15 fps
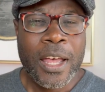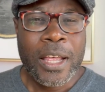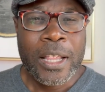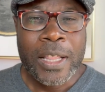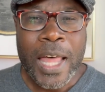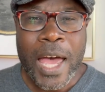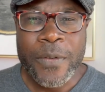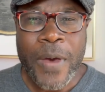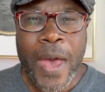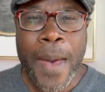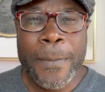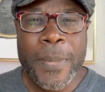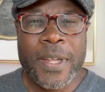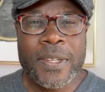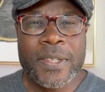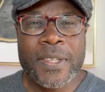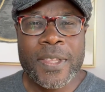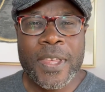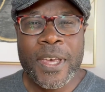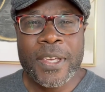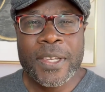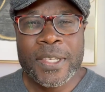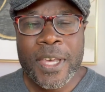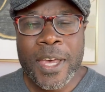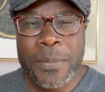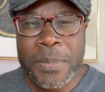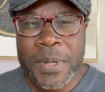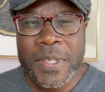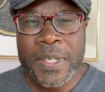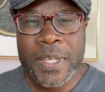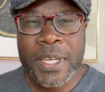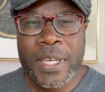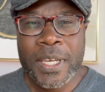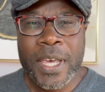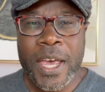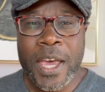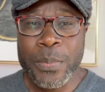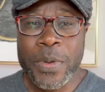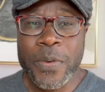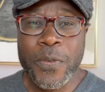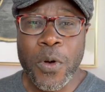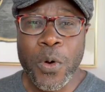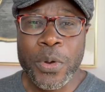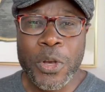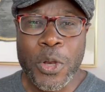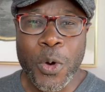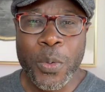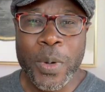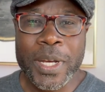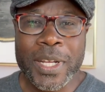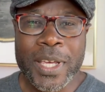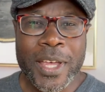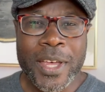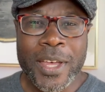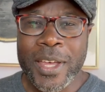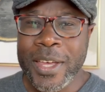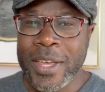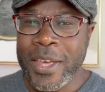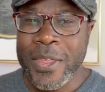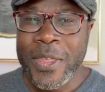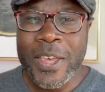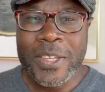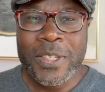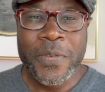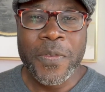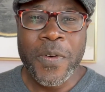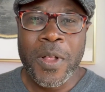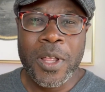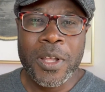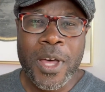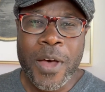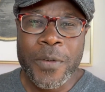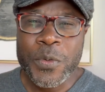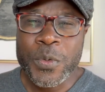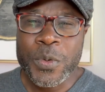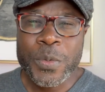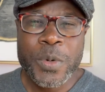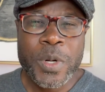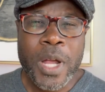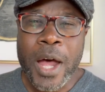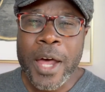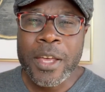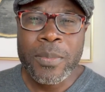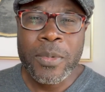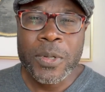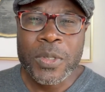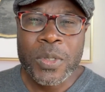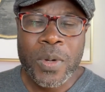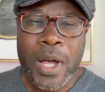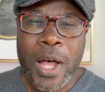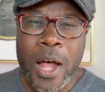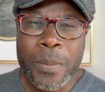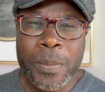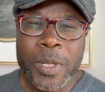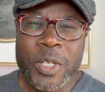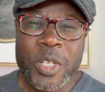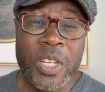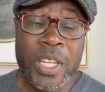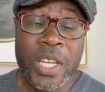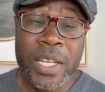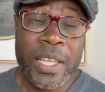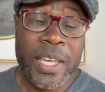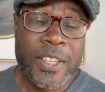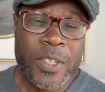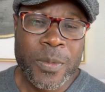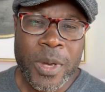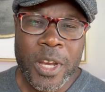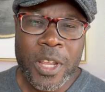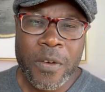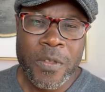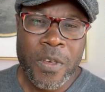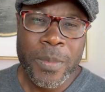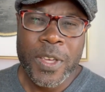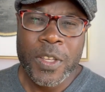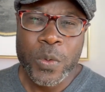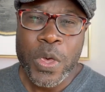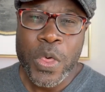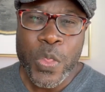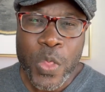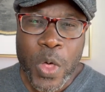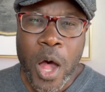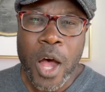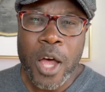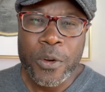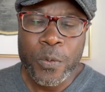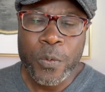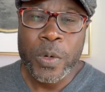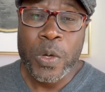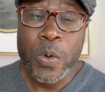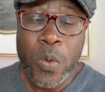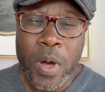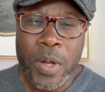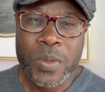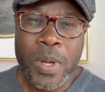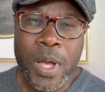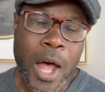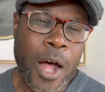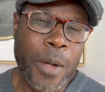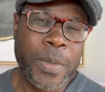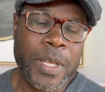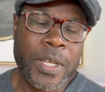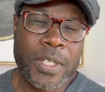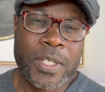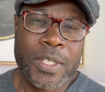Life happens, things get busy, and before we know it, things have fallen off when we're not able to accomplish nearly as many of them as we thought we want to accomplish.